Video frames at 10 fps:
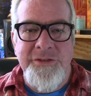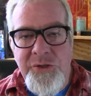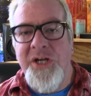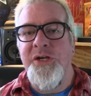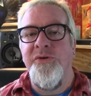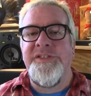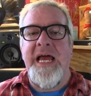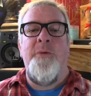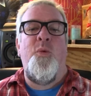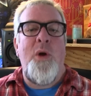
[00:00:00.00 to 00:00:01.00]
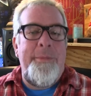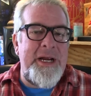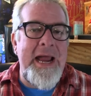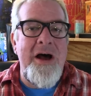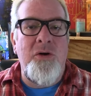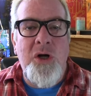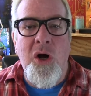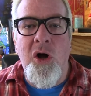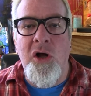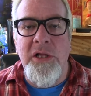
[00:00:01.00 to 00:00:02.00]
You can use rubbing
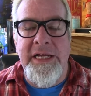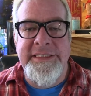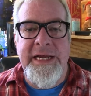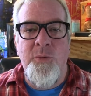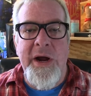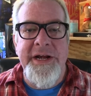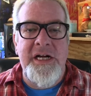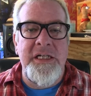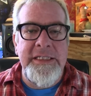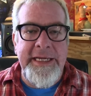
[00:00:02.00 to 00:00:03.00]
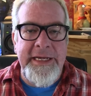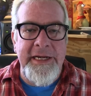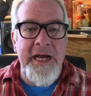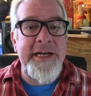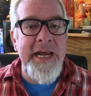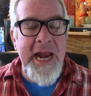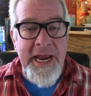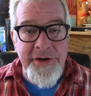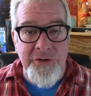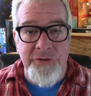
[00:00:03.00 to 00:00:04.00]
alcohol as a way to clean a
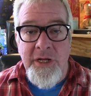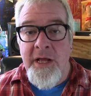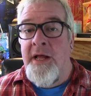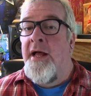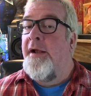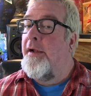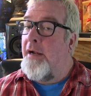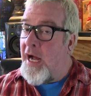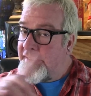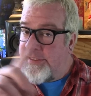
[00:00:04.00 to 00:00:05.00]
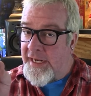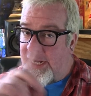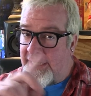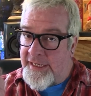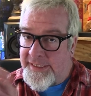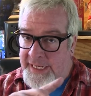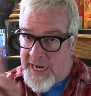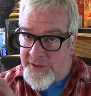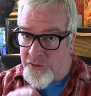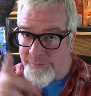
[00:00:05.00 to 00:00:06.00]
candle. Not a lit
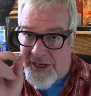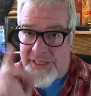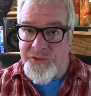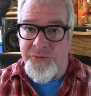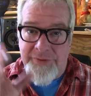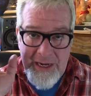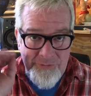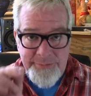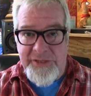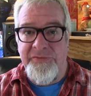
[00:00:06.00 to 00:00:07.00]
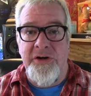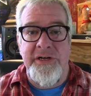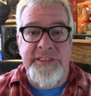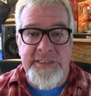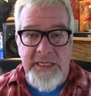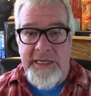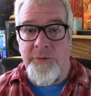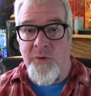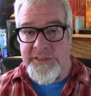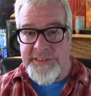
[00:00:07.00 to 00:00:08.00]
candle, mind you. That would be very silly.
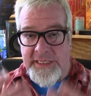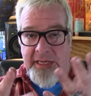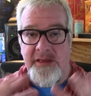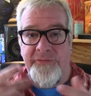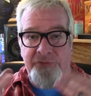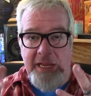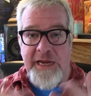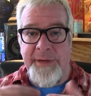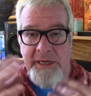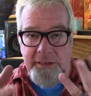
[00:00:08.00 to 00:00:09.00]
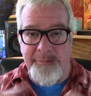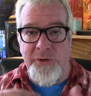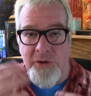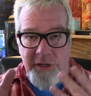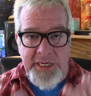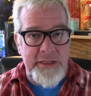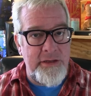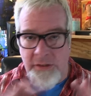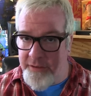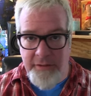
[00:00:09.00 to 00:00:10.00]
Once again, the flaming and the burning and
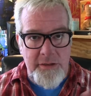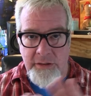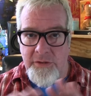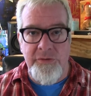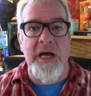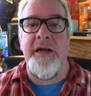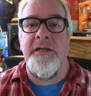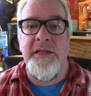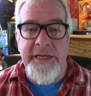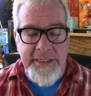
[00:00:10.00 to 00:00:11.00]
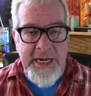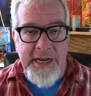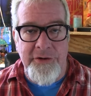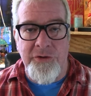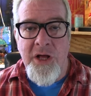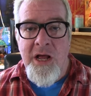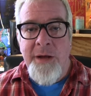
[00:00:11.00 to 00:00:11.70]
the no, no, no, not a lit candle.